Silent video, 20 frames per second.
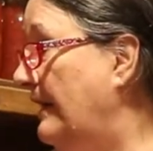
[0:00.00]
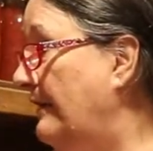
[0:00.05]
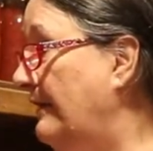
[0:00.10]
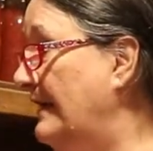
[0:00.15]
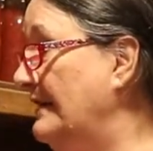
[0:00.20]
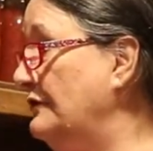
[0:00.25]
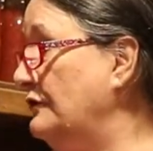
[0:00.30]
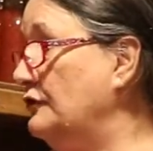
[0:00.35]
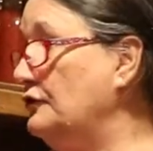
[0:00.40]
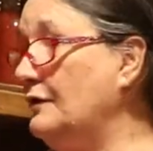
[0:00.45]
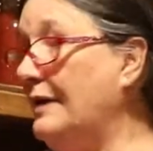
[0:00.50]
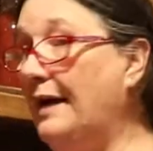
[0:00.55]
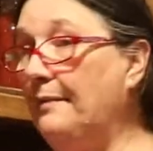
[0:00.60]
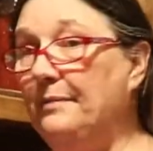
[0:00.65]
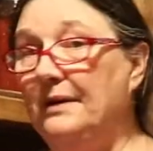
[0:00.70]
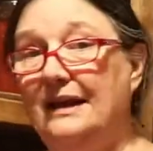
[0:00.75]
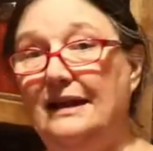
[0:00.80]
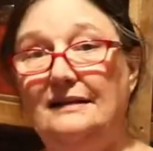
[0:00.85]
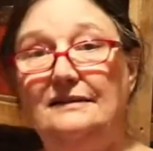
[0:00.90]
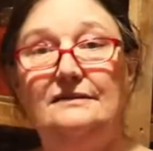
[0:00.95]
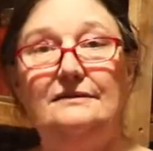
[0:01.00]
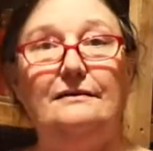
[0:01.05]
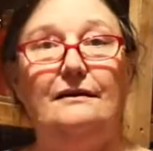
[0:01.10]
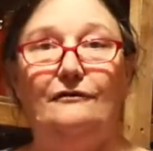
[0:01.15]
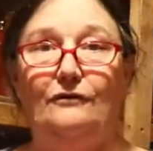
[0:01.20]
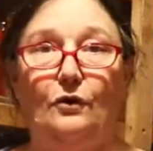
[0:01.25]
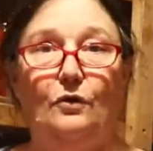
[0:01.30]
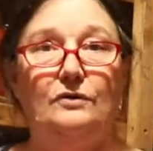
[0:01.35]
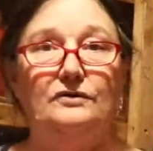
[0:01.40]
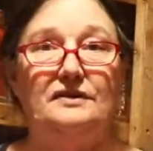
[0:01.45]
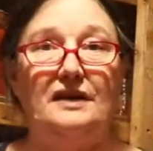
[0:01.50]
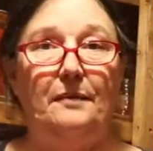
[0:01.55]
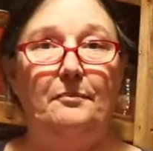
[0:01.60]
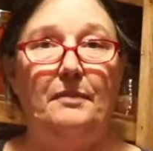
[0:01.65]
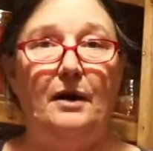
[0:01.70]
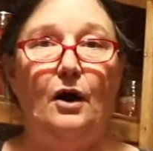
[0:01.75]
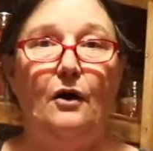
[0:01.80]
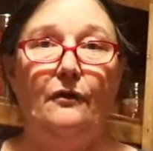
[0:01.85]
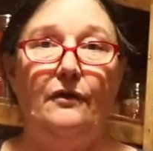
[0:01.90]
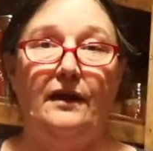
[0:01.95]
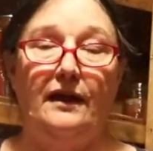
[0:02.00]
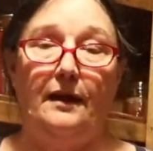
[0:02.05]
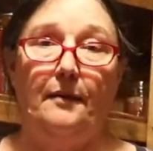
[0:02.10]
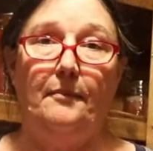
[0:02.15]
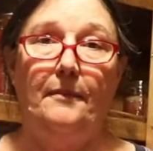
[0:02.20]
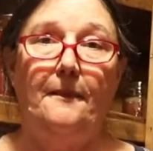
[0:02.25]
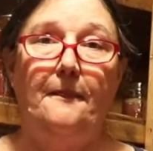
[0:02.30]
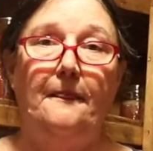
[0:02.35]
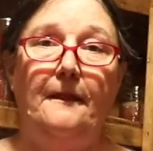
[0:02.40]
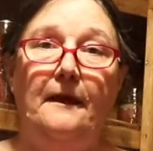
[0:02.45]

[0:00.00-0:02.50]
These are dry beans. Of course, I bought them.